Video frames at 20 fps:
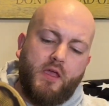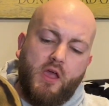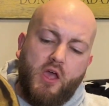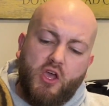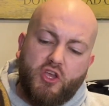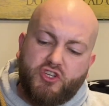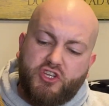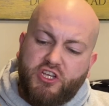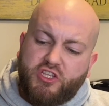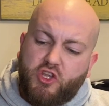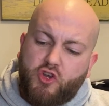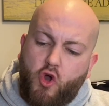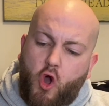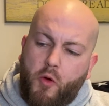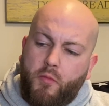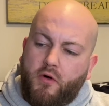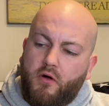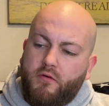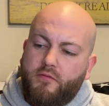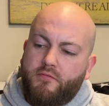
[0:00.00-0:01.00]
She's a
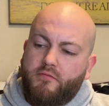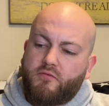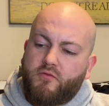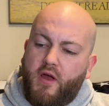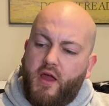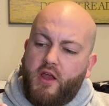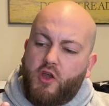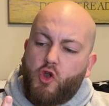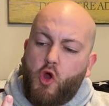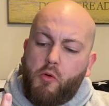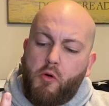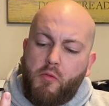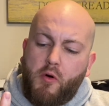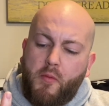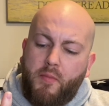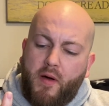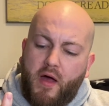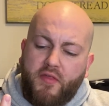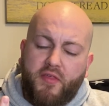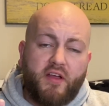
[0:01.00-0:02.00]
normal. Right? Normal ball
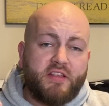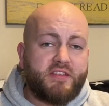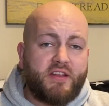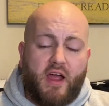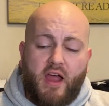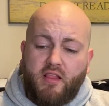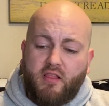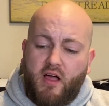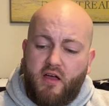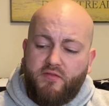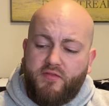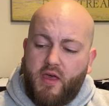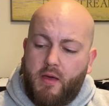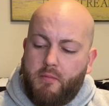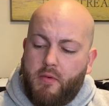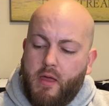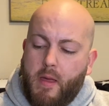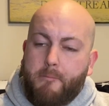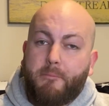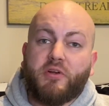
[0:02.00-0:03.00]
pythons, and I love
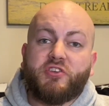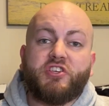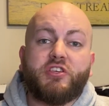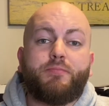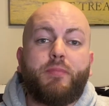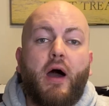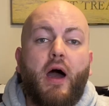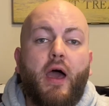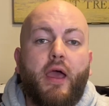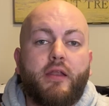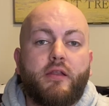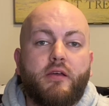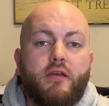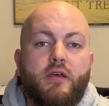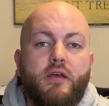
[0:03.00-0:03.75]
them, but she's pied.